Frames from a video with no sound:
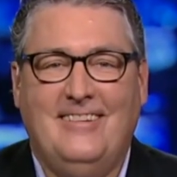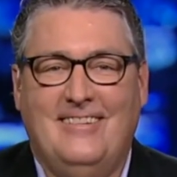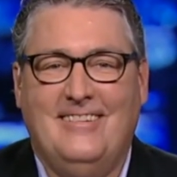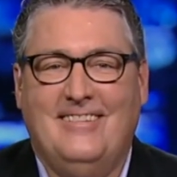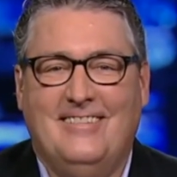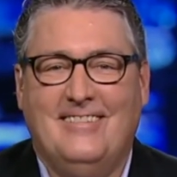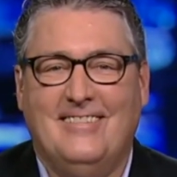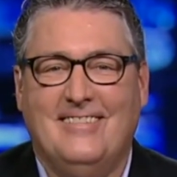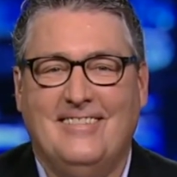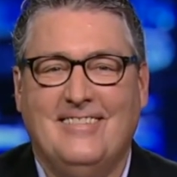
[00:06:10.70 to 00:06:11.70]

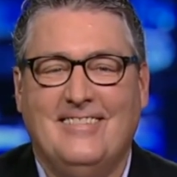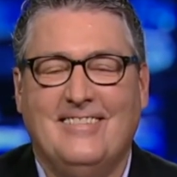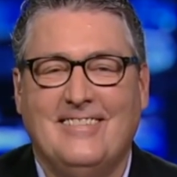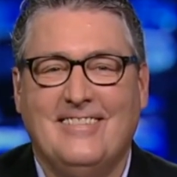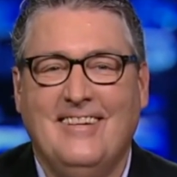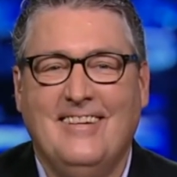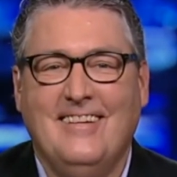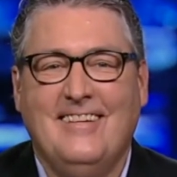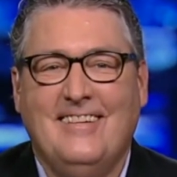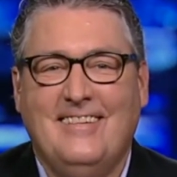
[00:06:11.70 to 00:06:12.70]

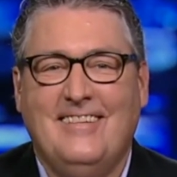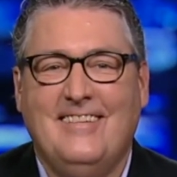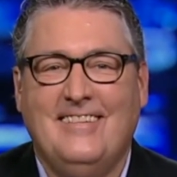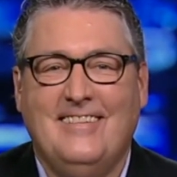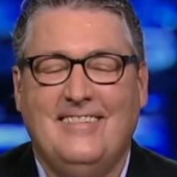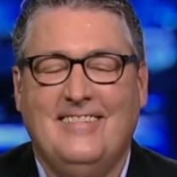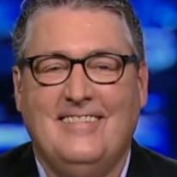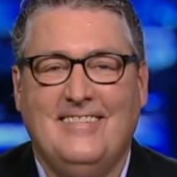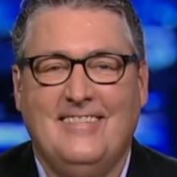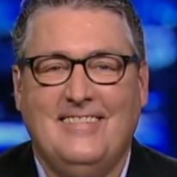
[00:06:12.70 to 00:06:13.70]

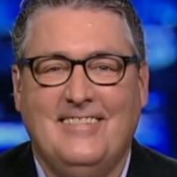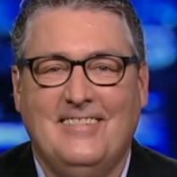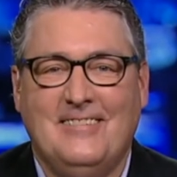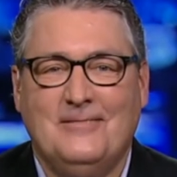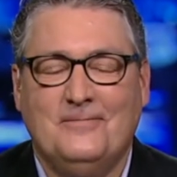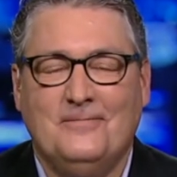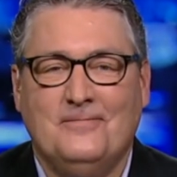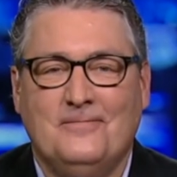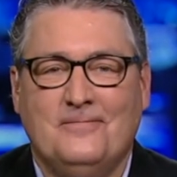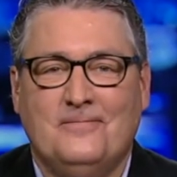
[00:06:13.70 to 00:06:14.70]

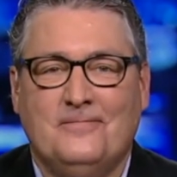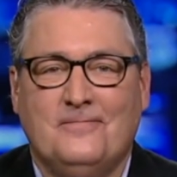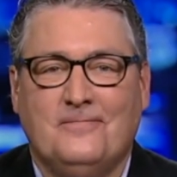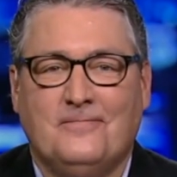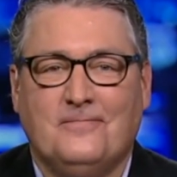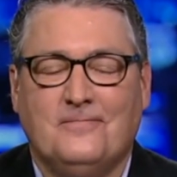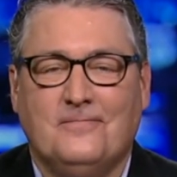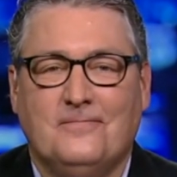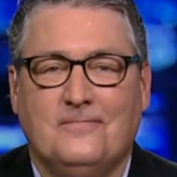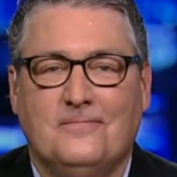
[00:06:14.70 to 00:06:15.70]

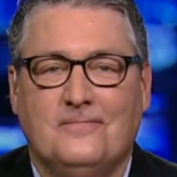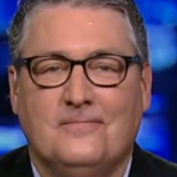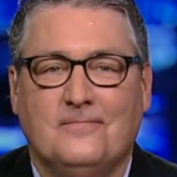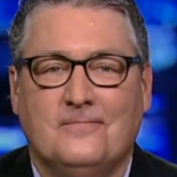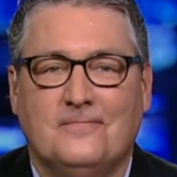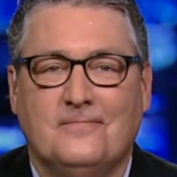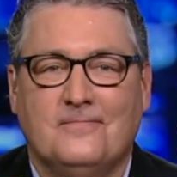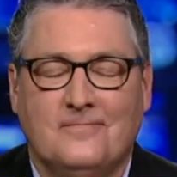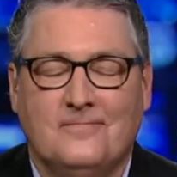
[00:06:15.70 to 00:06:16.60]
This person isn't speaking.